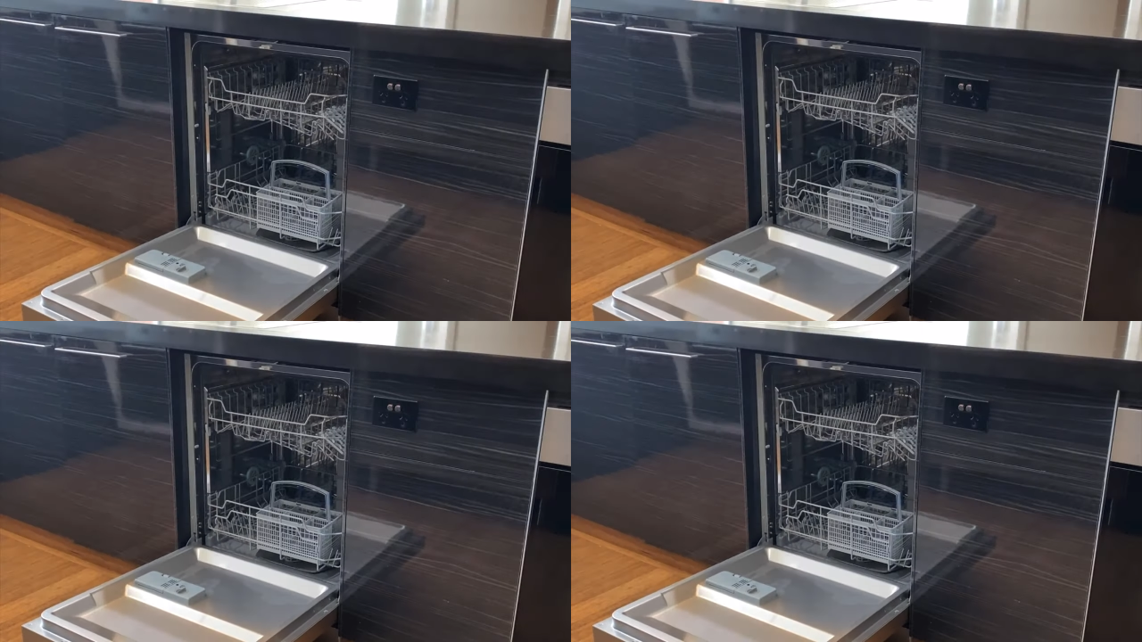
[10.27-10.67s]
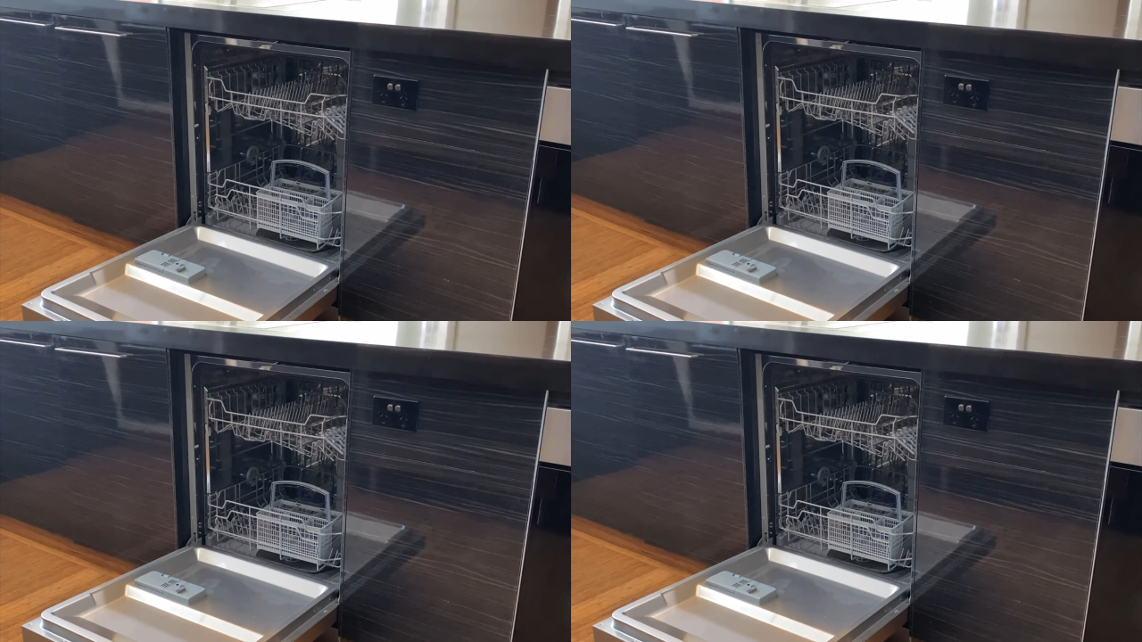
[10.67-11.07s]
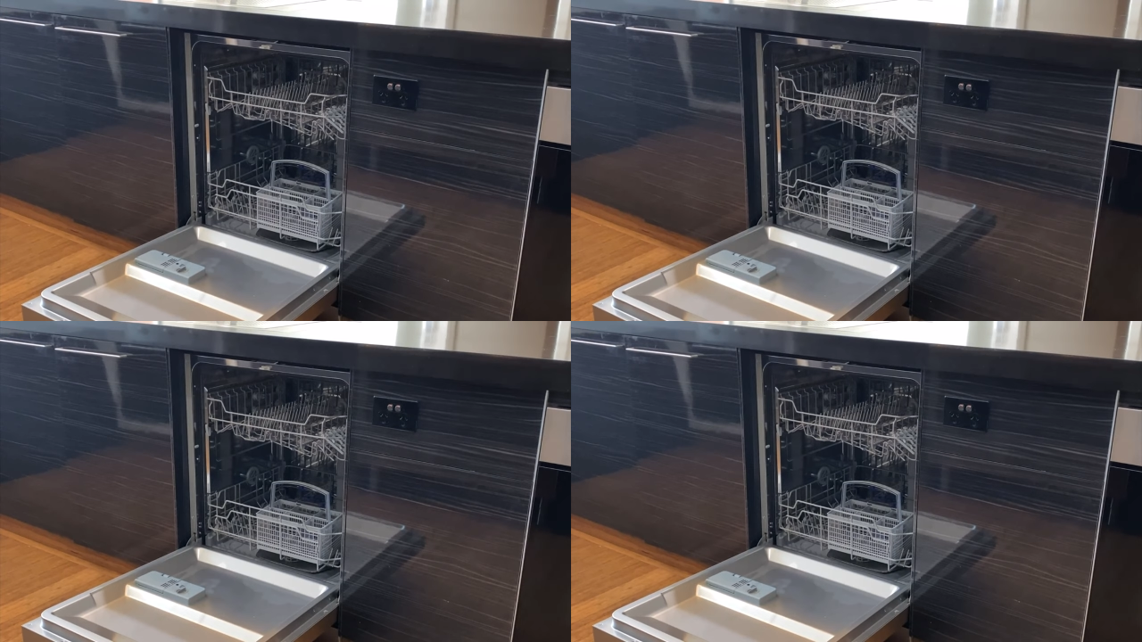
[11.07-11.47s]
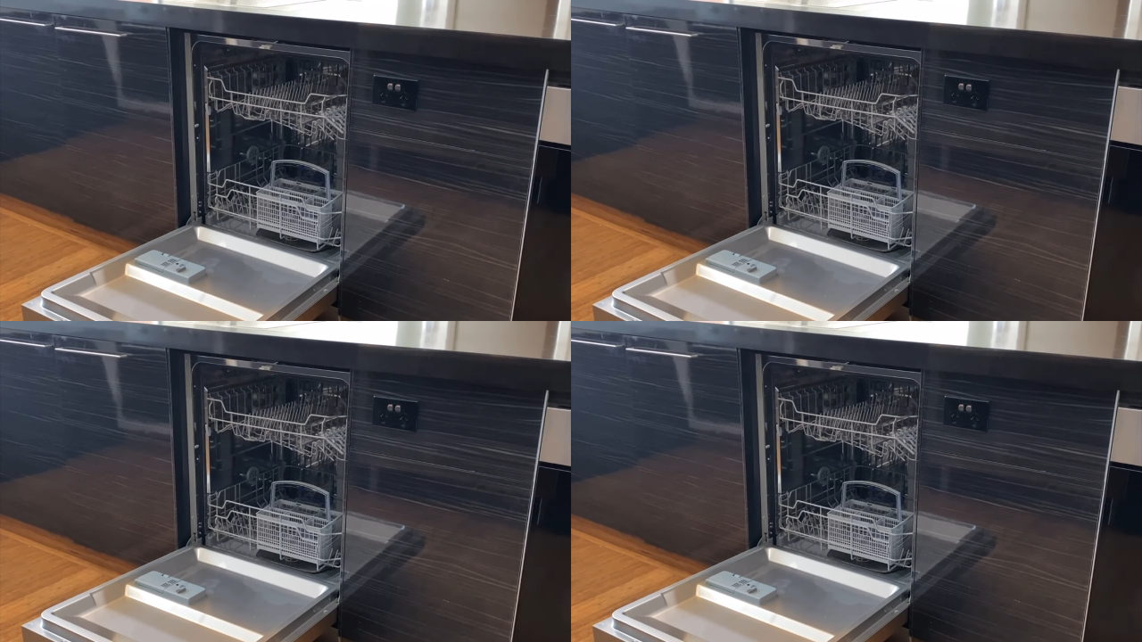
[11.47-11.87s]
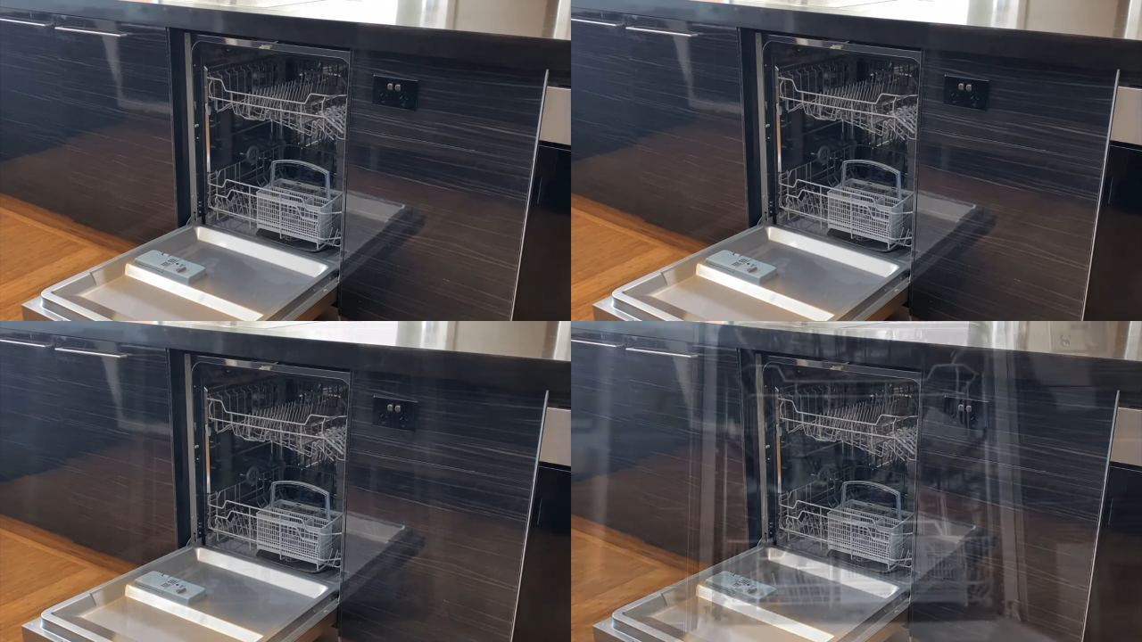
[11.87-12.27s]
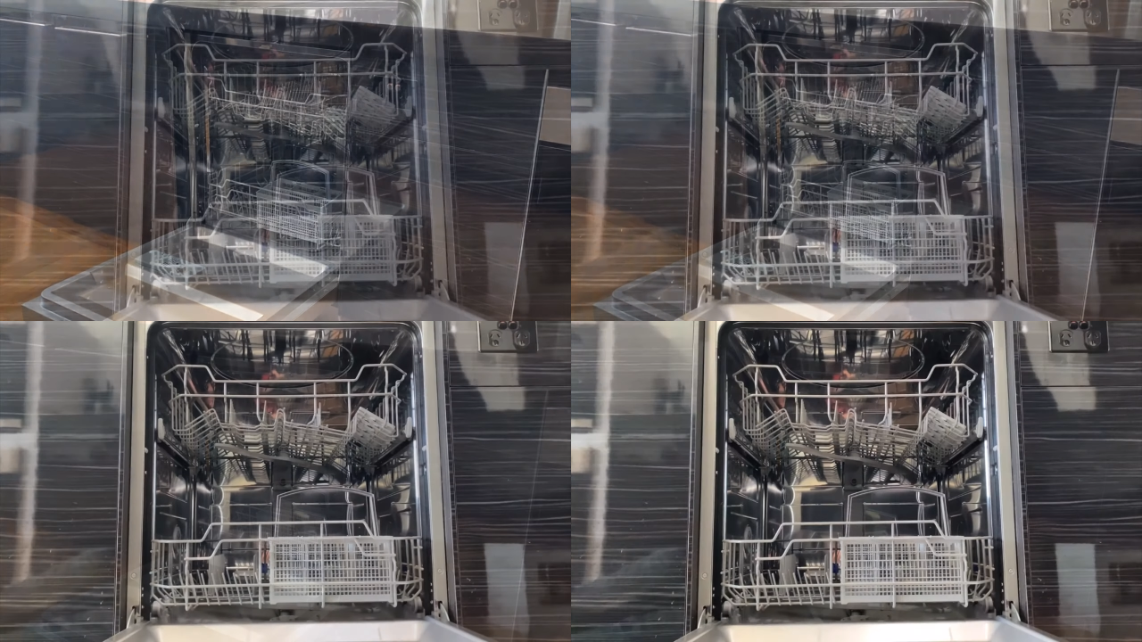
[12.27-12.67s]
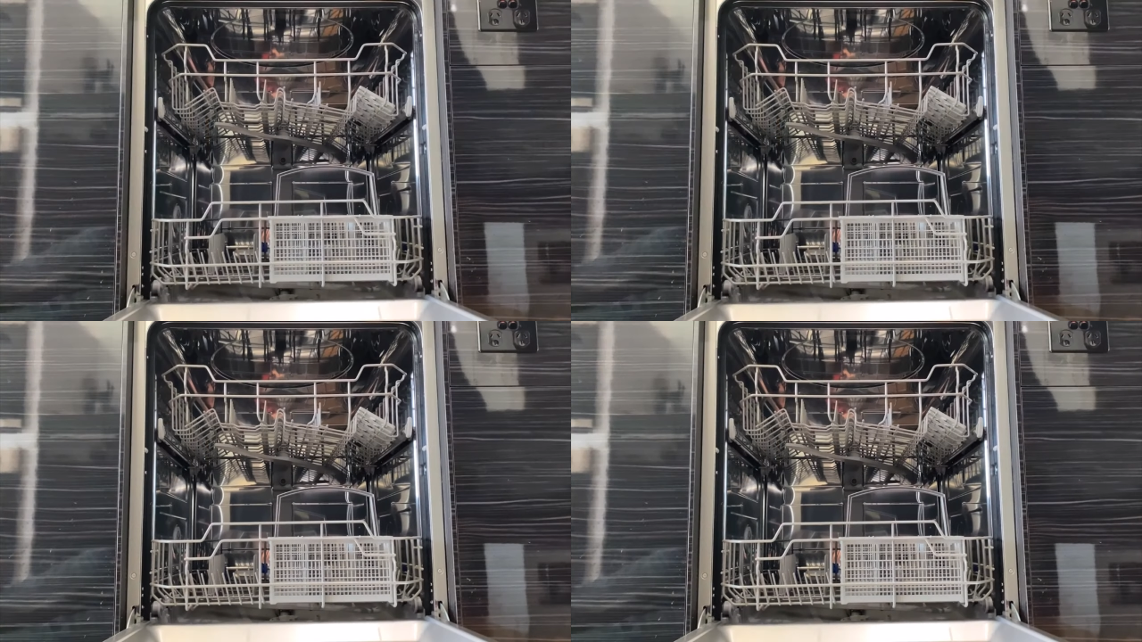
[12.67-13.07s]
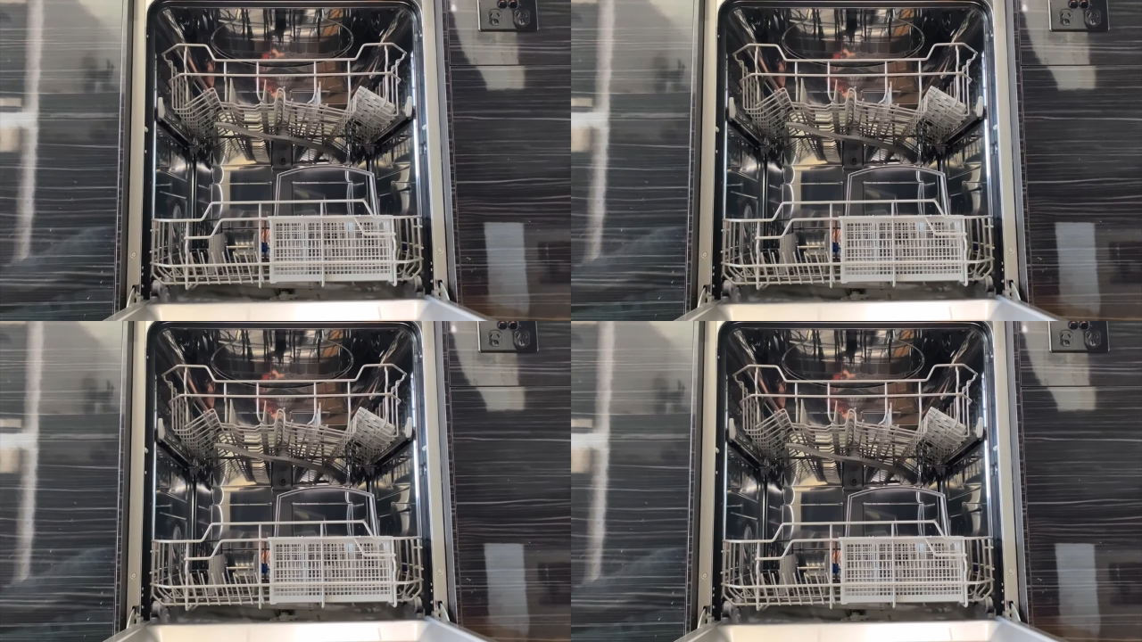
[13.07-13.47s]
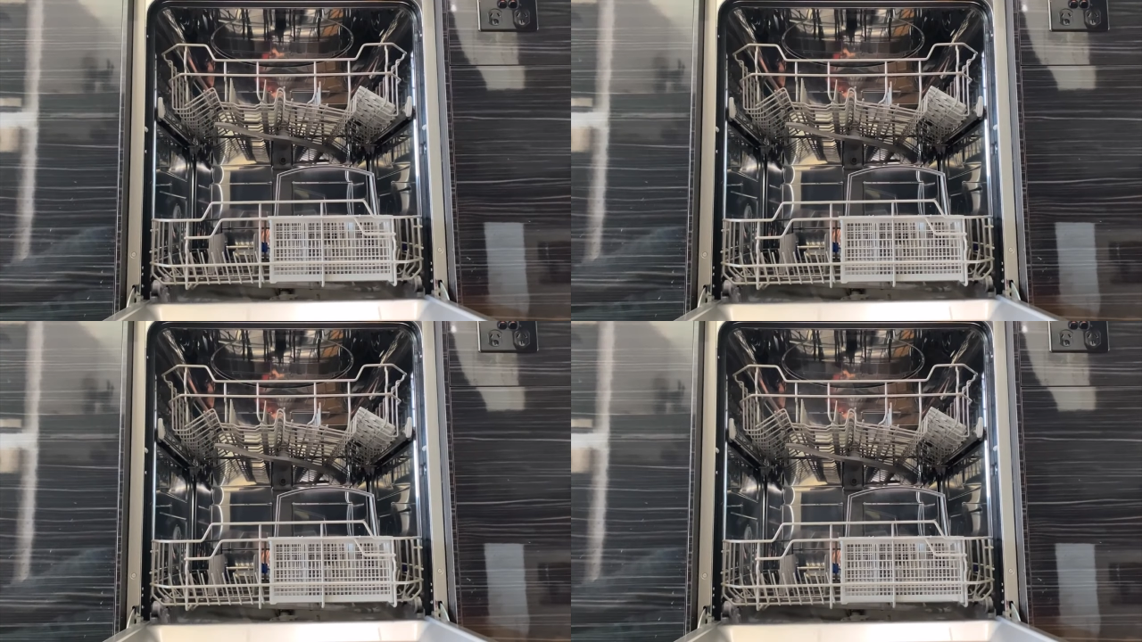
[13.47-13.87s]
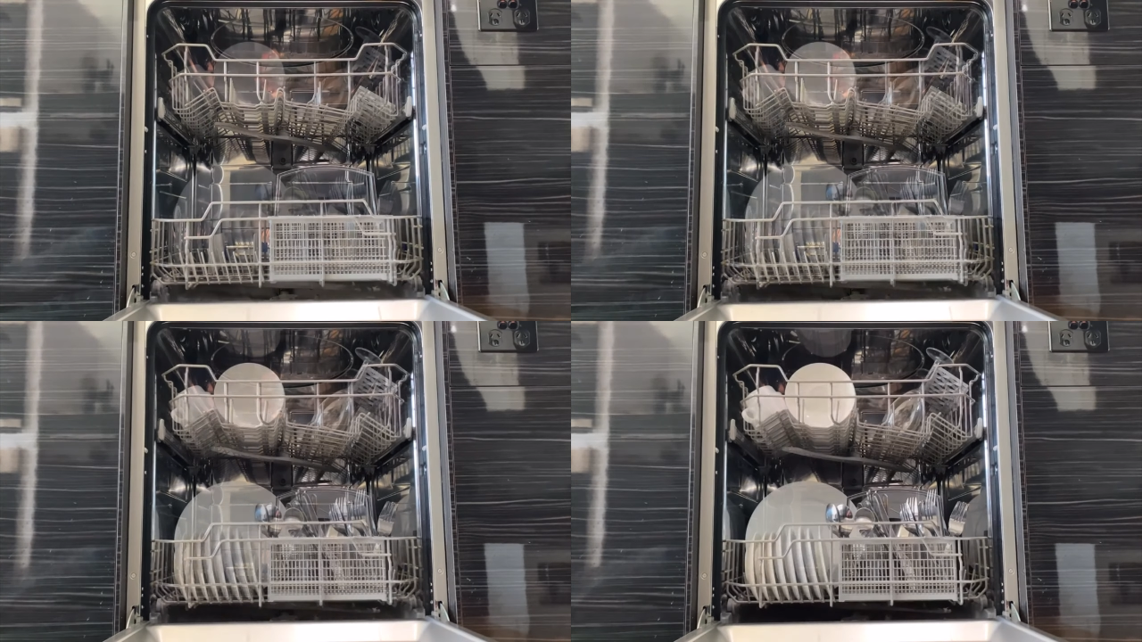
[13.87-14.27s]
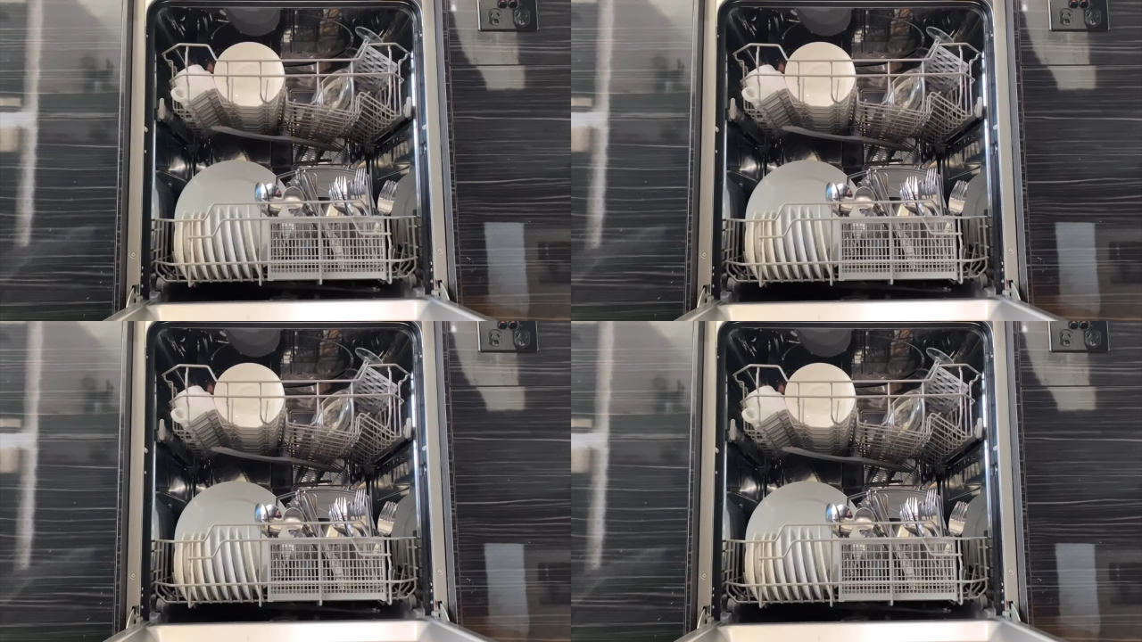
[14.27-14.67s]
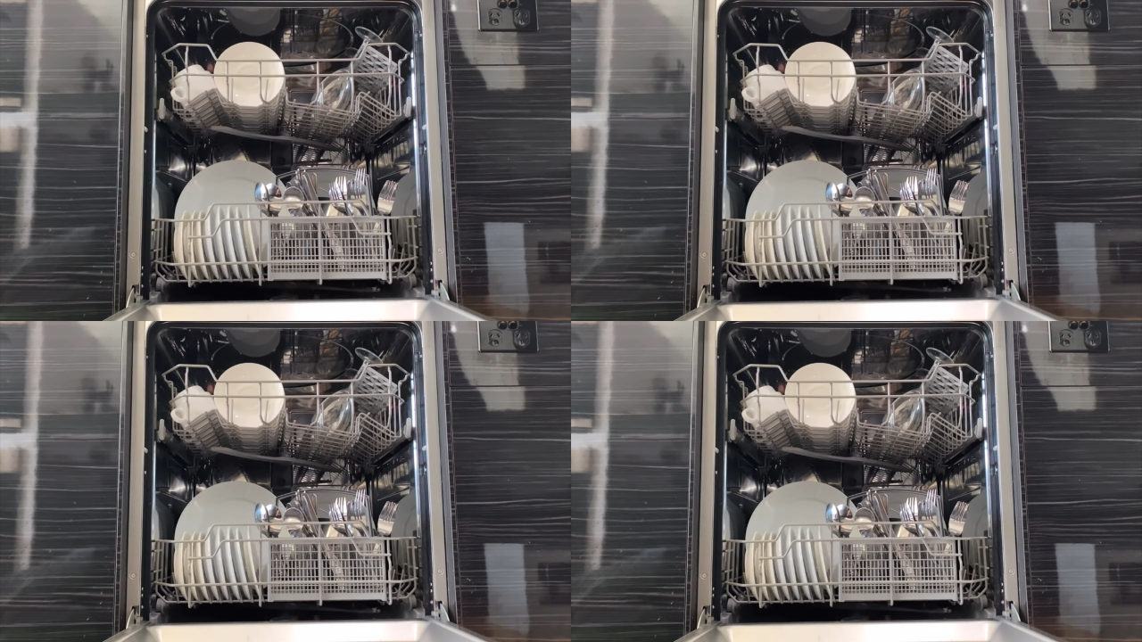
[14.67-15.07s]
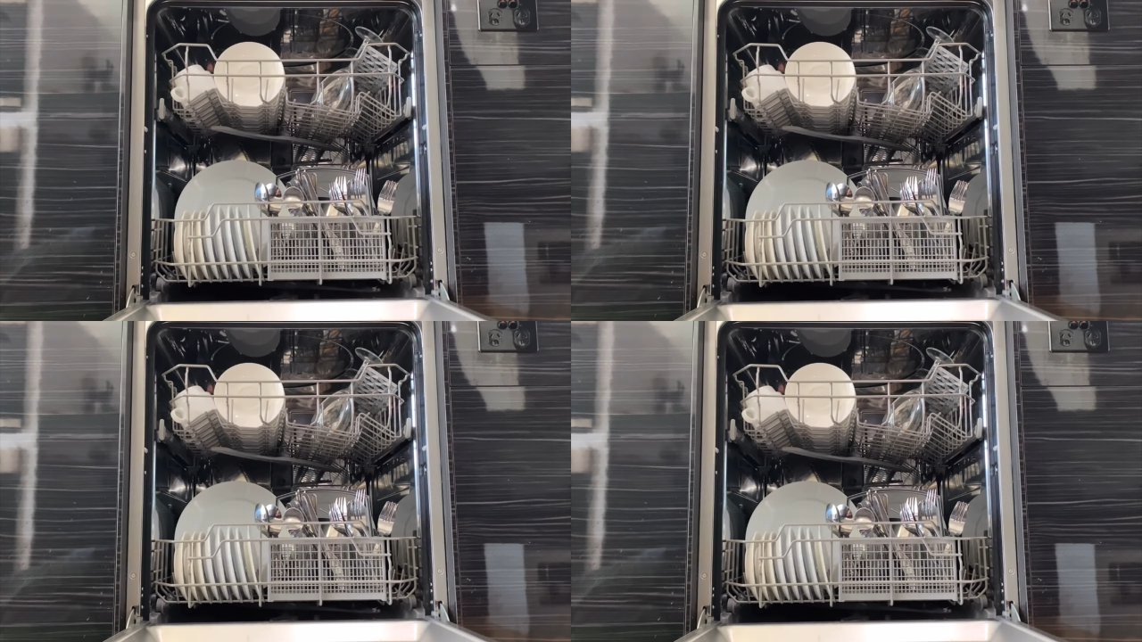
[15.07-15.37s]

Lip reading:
Nobody's mouth can be seen.